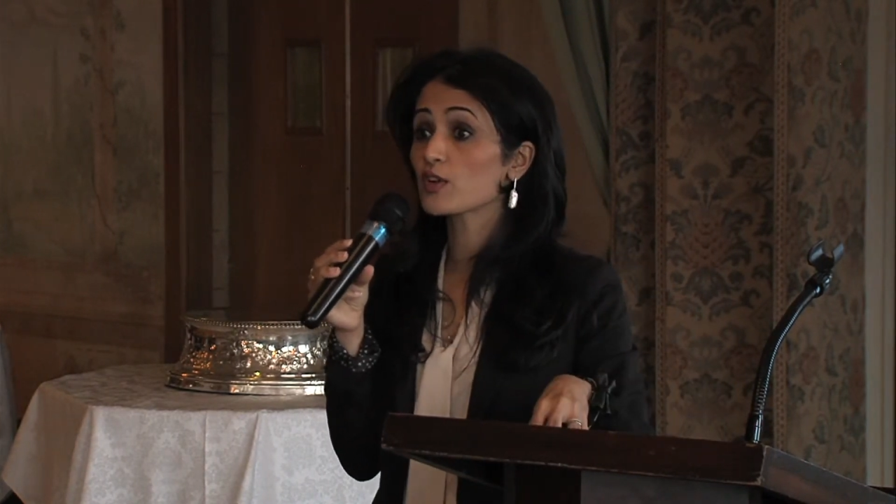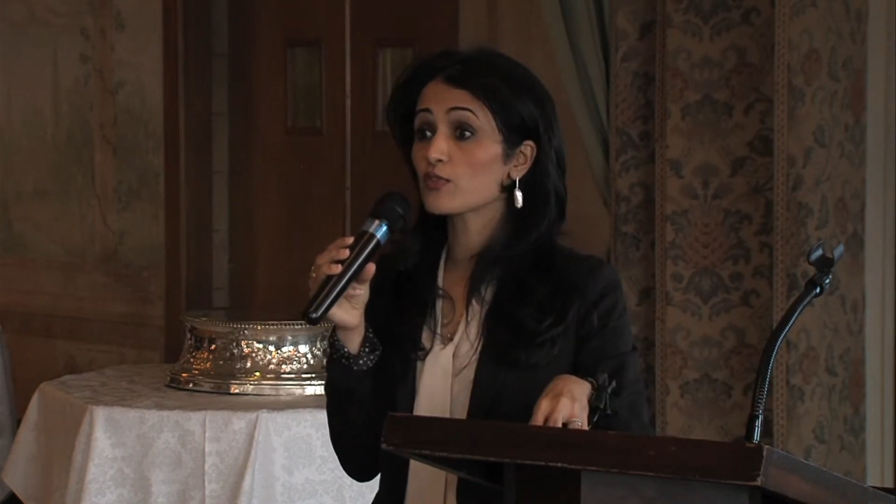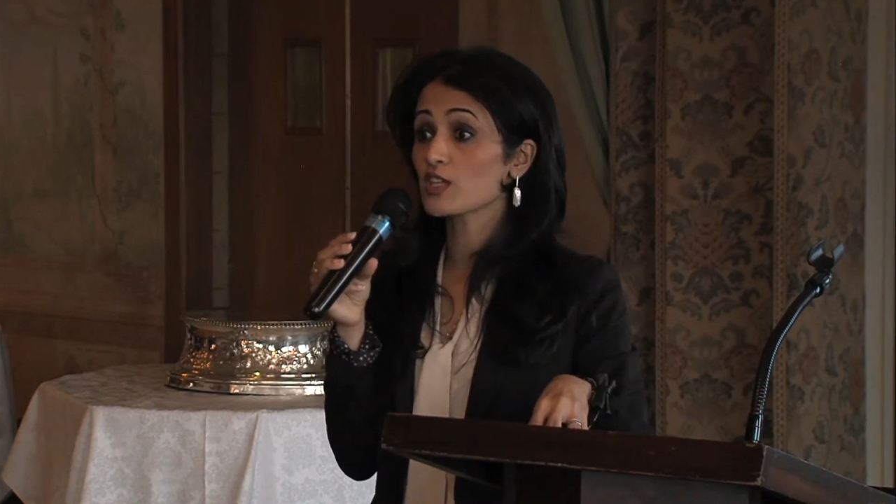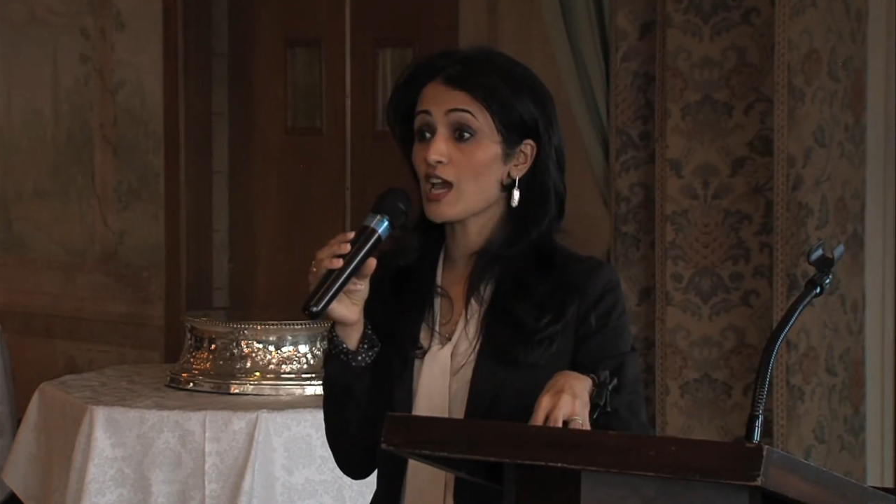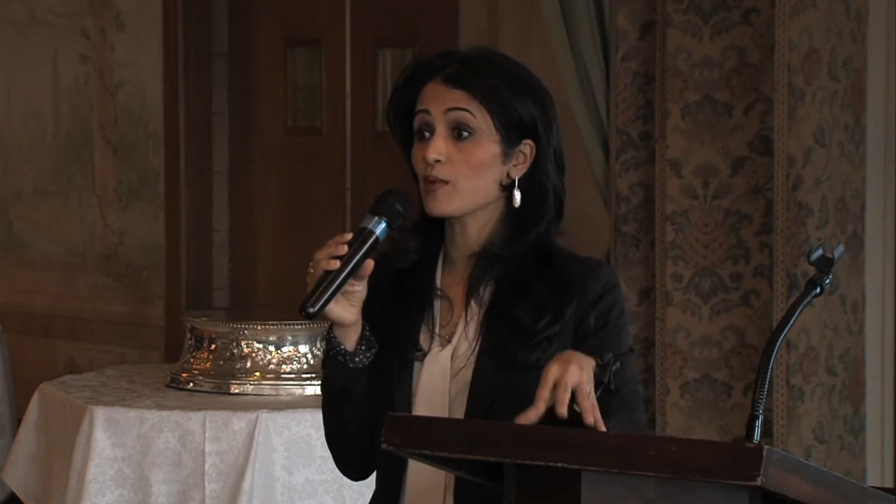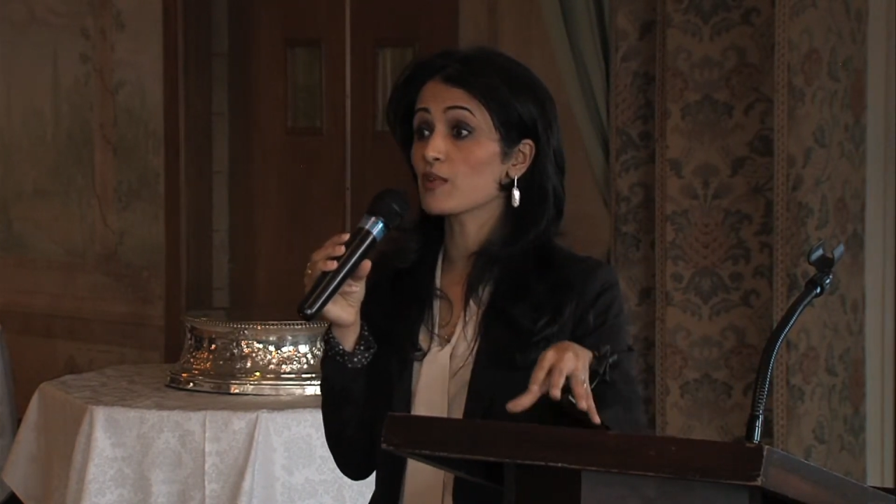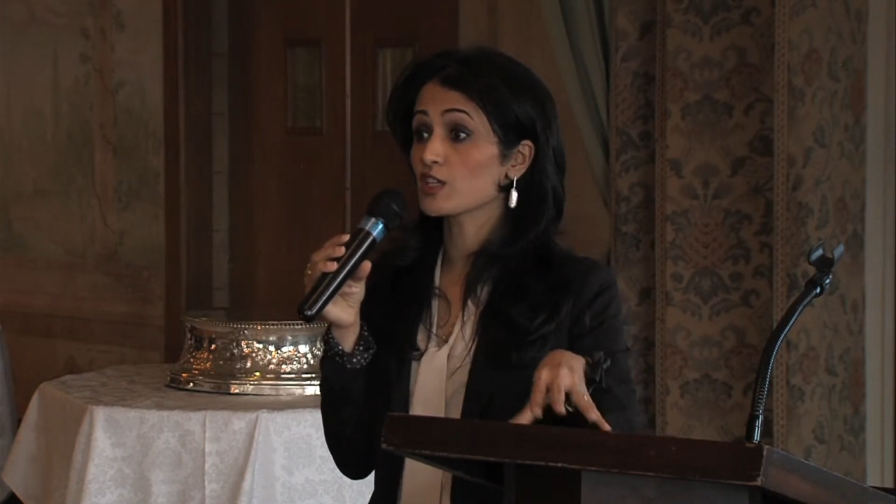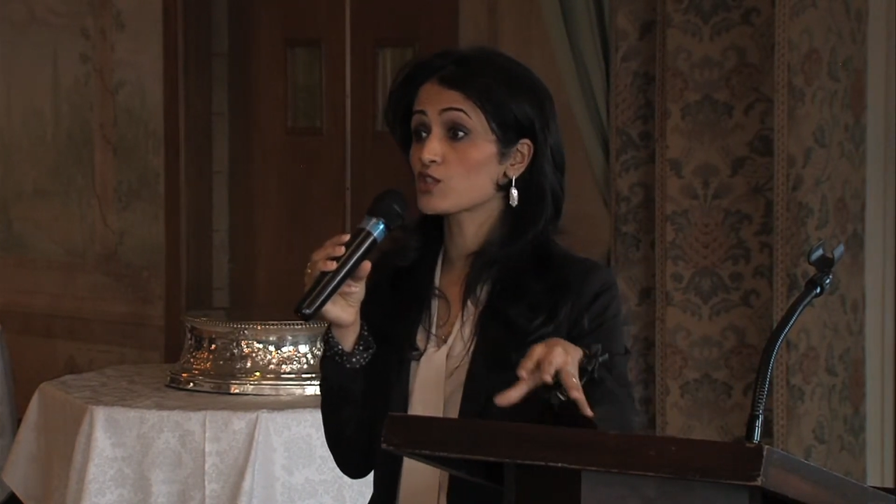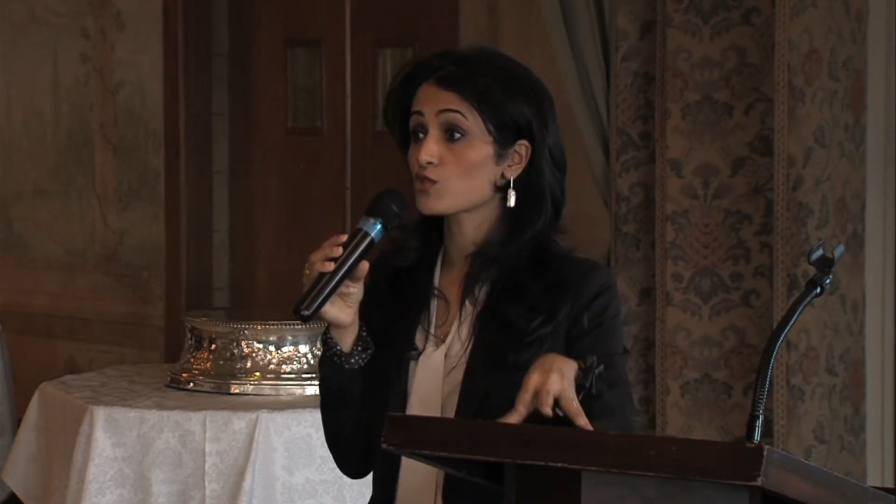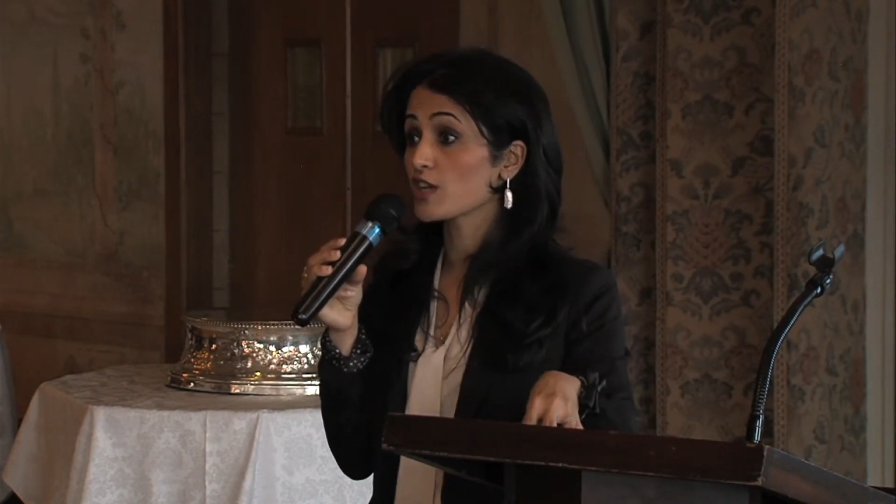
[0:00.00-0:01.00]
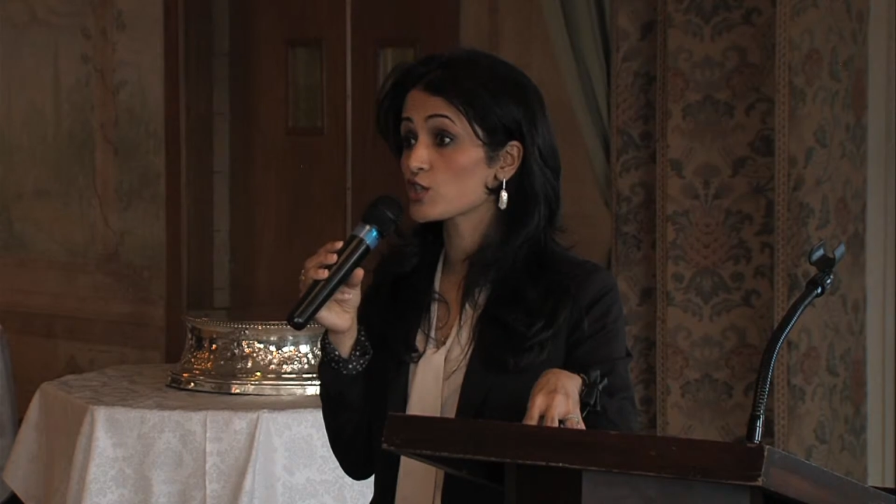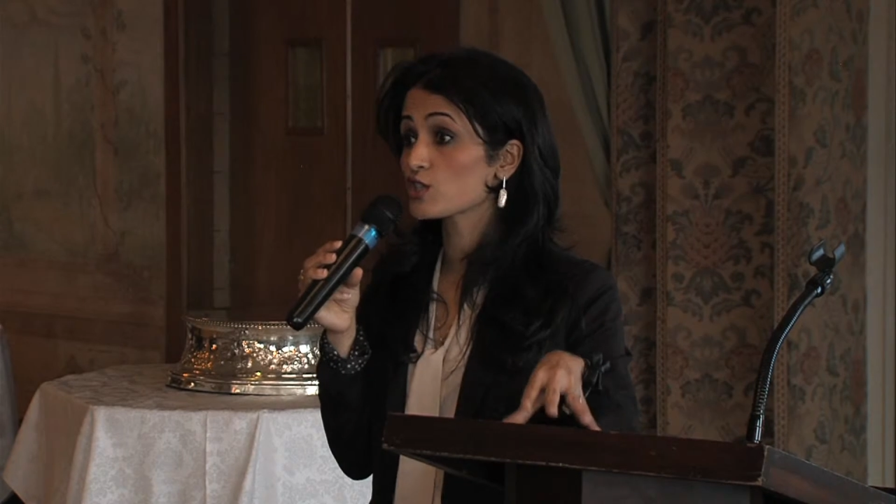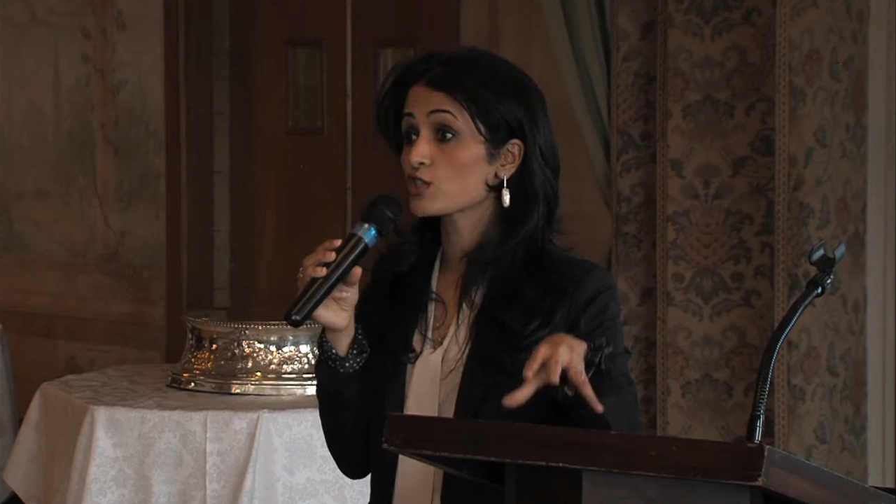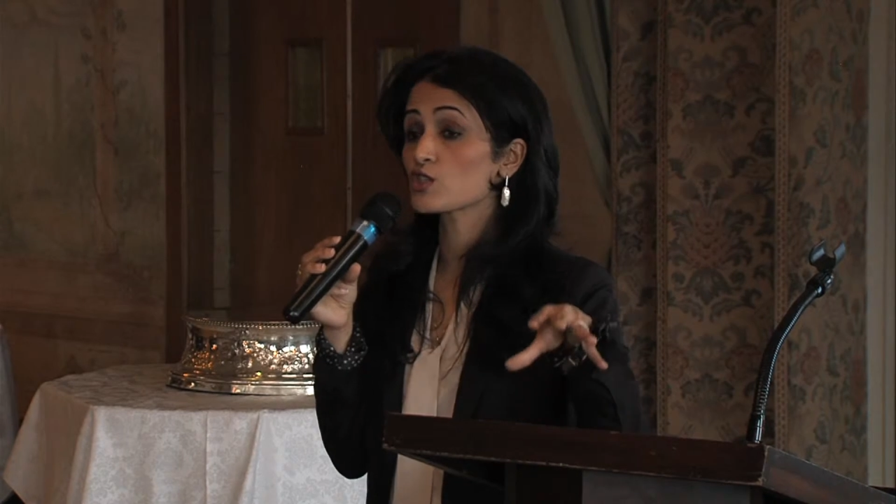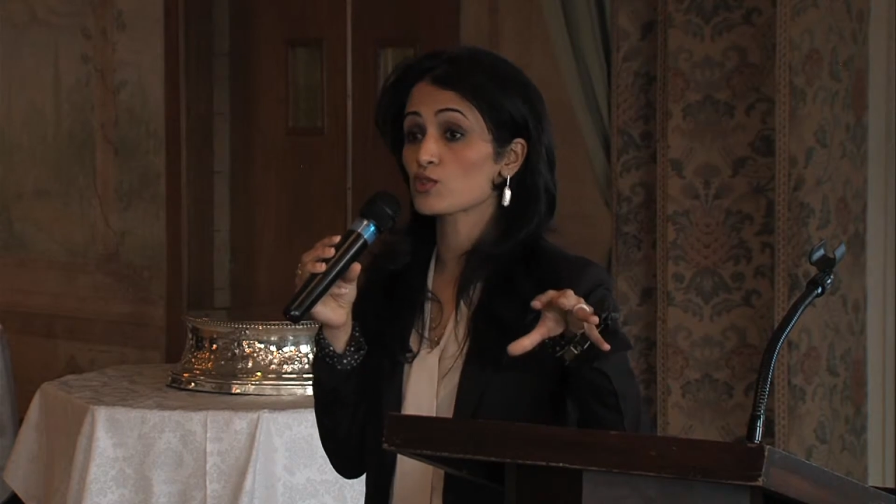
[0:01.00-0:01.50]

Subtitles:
for the administration